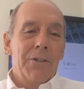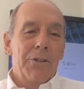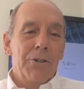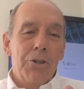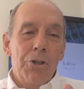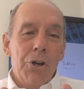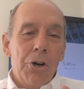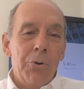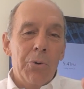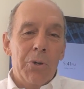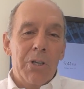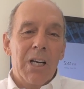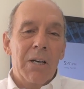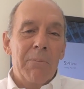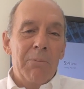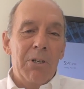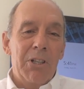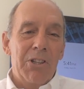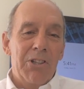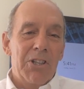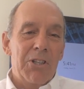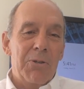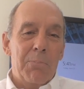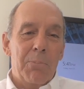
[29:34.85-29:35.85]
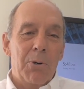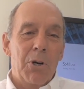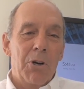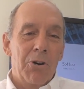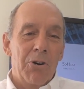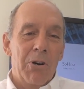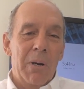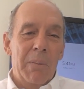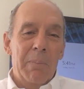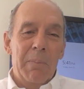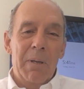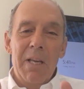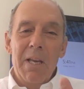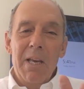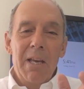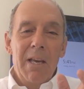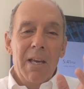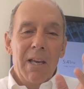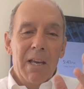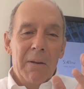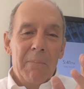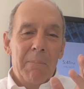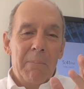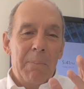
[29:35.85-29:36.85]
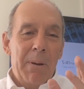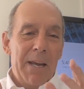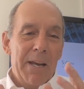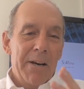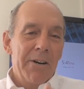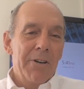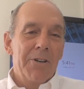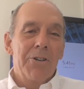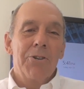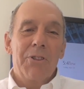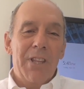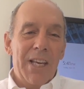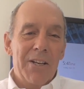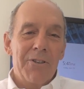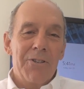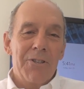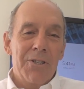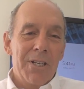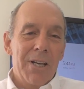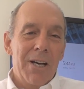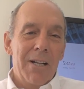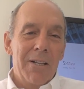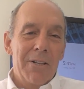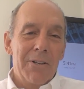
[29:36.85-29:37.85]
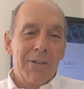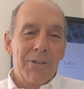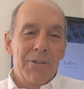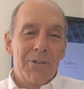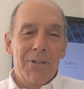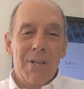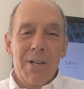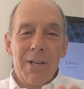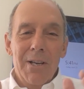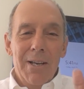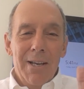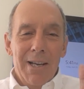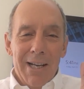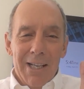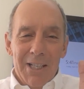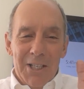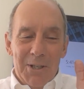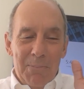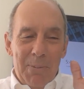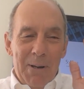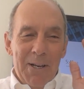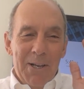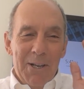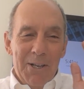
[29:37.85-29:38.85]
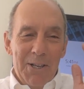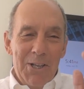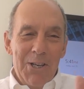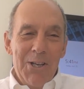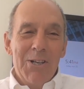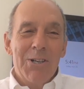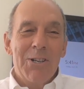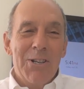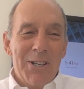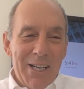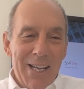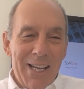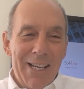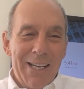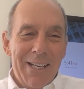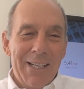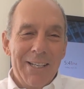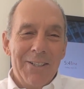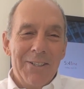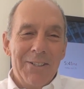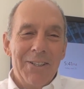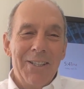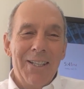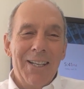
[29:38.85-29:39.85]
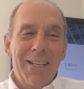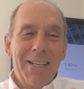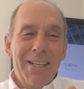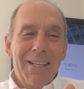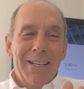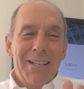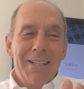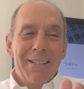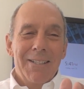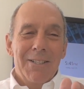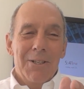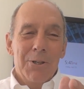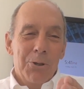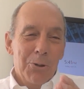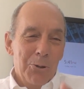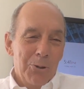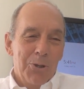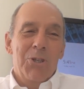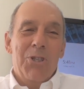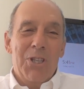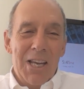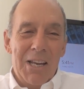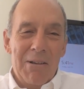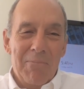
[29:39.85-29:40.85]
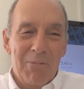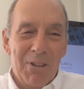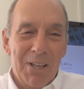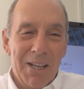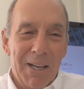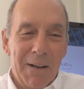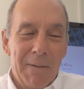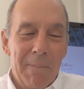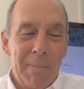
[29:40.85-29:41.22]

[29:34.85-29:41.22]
You don't come to this program and pay $100,000 and spend a year in hell to do the same thing.